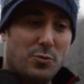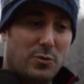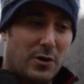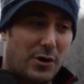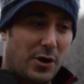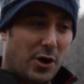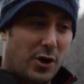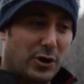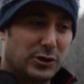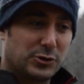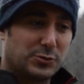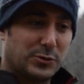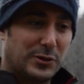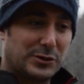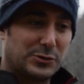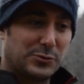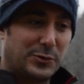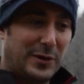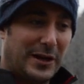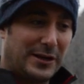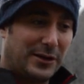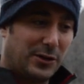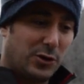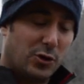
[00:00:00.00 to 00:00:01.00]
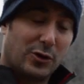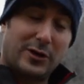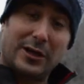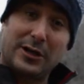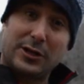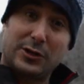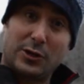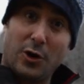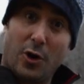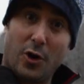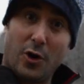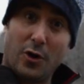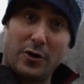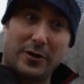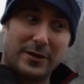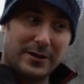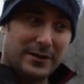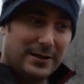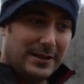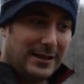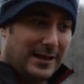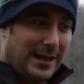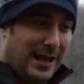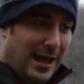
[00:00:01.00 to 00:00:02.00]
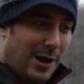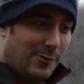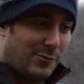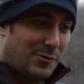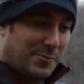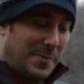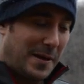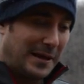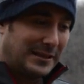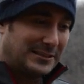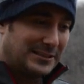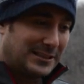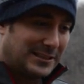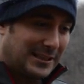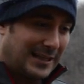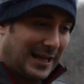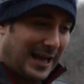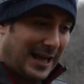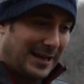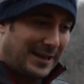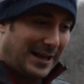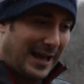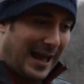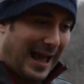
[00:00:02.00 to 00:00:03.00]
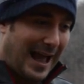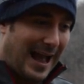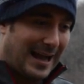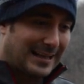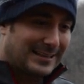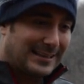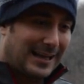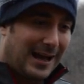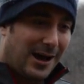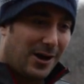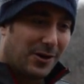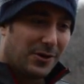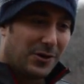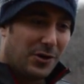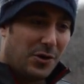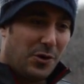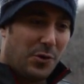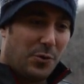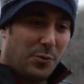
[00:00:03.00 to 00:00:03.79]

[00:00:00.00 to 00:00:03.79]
What ours was, we had to look at a card, and we basically had to act out